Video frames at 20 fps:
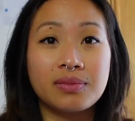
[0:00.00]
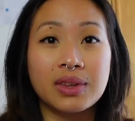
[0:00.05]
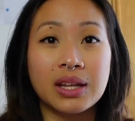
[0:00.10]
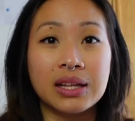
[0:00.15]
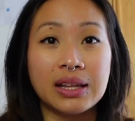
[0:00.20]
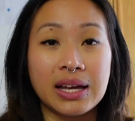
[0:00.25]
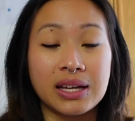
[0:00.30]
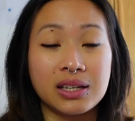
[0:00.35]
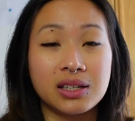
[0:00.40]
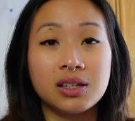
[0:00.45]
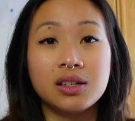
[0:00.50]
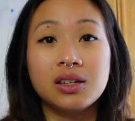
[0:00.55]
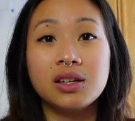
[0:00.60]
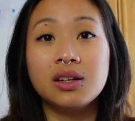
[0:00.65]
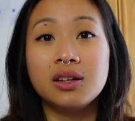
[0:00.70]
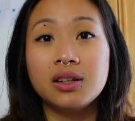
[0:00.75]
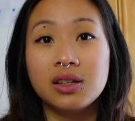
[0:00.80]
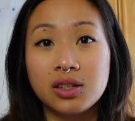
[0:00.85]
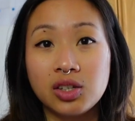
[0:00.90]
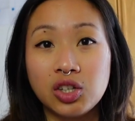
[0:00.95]
like
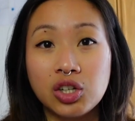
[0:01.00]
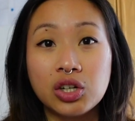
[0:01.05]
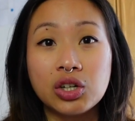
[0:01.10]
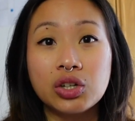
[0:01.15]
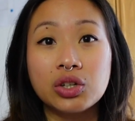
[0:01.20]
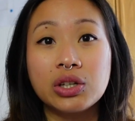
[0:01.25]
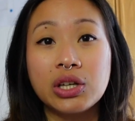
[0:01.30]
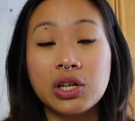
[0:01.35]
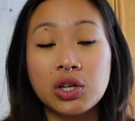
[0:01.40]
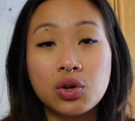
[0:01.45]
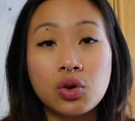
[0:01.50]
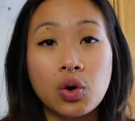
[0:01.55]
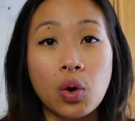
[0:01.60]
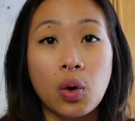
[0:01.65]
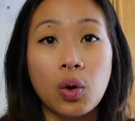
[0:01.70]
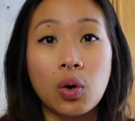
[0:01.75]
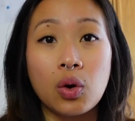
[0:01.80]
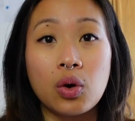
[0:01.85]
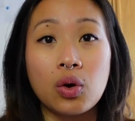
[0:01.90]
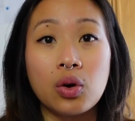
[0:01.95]
yearly
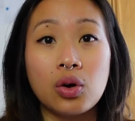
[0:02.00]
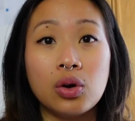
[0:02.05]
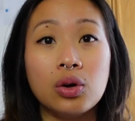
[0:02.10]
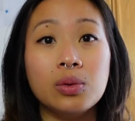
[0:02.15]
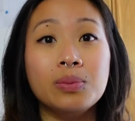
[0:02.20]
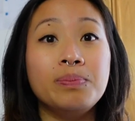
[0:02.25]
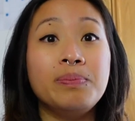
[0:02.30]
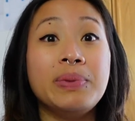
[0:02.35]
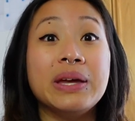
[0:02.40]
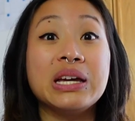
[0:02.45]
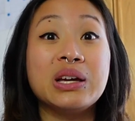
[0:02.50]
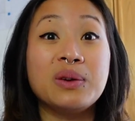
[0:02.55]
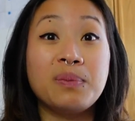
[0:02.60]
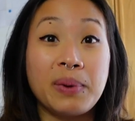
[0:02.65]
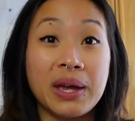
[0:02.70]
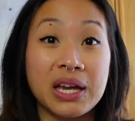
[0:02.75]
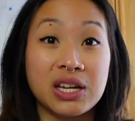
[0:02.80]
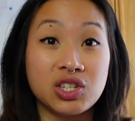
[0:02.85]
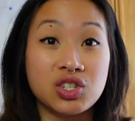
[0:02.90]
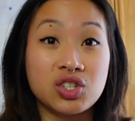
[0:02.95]
goal, big
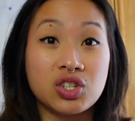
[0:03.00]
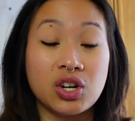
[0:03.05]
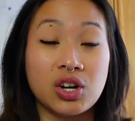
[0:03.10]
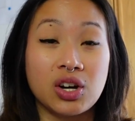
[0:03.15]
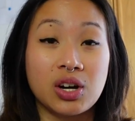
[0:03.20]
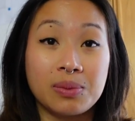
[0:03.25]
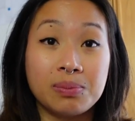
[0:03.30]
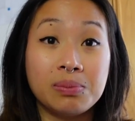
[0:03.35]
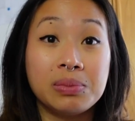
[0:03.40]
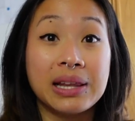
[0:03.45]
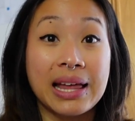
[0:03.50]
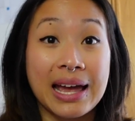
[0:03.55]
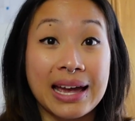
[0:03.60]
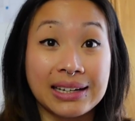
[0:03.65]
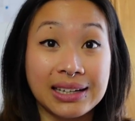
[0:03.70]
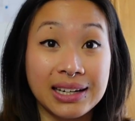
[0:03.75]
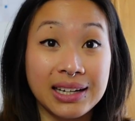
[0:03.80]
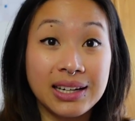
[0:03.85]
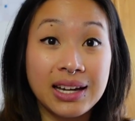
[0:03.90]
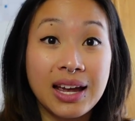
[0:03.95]
picture
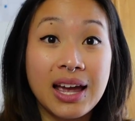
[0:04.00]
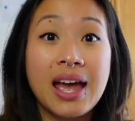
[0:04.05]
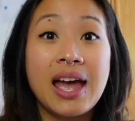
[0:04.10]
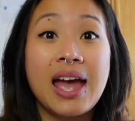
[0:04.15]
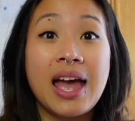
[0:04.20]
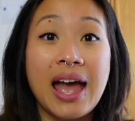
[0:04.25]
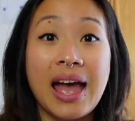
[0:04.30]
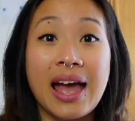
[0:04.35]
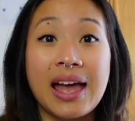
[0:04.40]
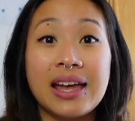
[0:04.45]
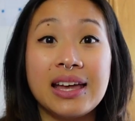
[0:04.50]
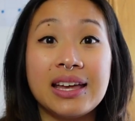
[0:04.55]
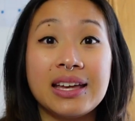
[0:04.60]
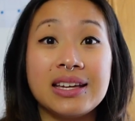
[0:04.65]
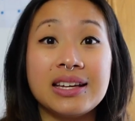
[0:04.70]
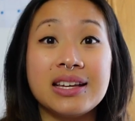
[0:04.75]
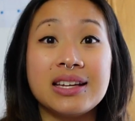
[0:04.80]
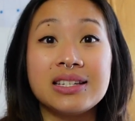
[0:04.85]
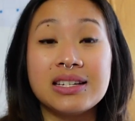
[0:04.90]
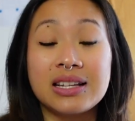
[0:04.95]
planning.
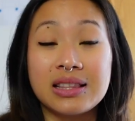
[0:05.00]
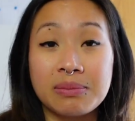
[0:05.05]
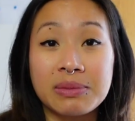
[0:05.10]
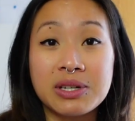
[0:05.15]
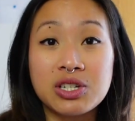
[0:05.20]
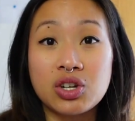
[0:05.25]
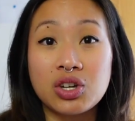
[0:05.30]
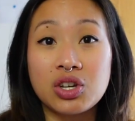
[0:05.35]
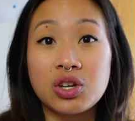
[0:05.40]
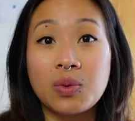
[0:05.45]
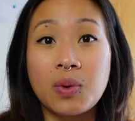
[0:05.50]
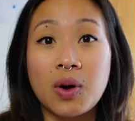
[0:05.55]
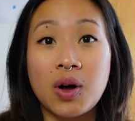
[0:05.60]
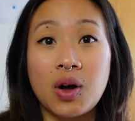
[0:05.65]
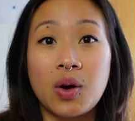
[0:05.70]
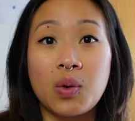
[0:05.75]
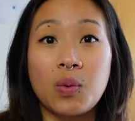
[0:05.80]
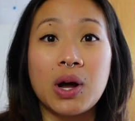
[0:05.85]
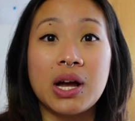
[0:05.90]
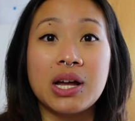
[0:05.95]
And let me show you
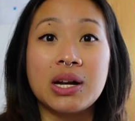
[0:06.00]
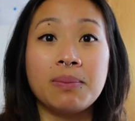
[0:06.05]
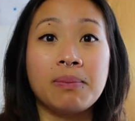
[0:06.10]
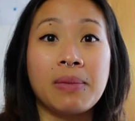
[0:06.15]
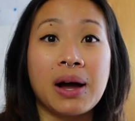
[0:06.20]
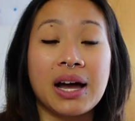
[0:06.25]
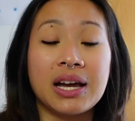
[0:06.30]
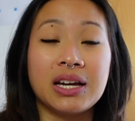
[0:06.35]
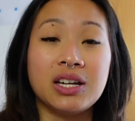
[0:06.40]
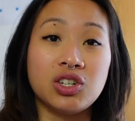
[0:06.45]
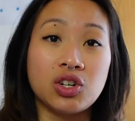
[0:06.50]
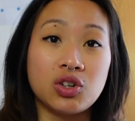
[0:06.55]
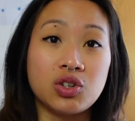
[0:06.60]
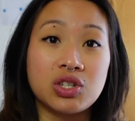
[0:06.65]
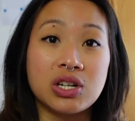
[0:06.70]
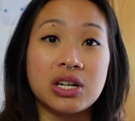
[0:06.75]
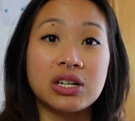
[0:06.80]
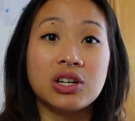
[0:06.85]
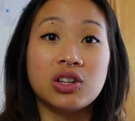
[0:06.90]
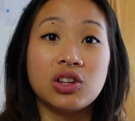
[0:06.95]
all what my
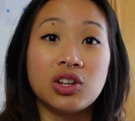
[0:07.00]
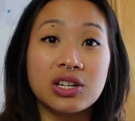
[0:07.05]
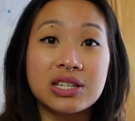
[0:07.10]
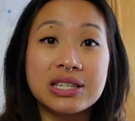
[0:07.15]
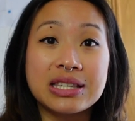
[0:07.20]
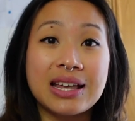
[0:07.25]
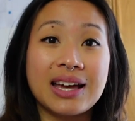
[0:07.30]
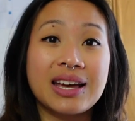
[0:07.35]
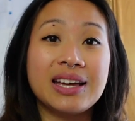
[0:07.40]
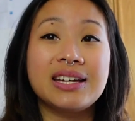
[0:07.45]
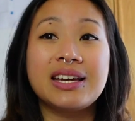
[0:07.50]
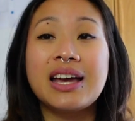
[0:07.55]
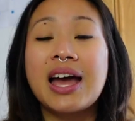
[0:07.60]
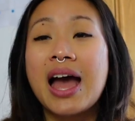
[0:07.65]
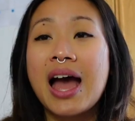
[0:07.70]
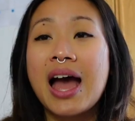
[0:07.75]
Notion looks like.